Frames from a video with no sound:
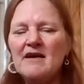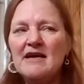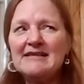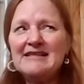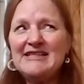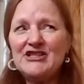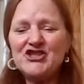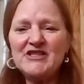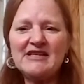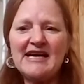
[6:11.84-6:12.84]
And in
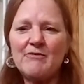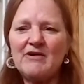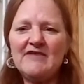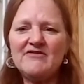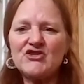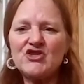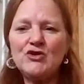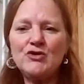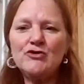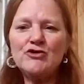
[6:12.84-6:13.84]
addition to that, we have this
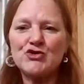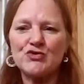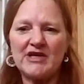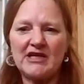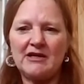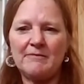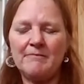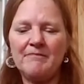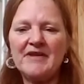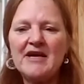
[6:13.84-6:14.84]
huge dream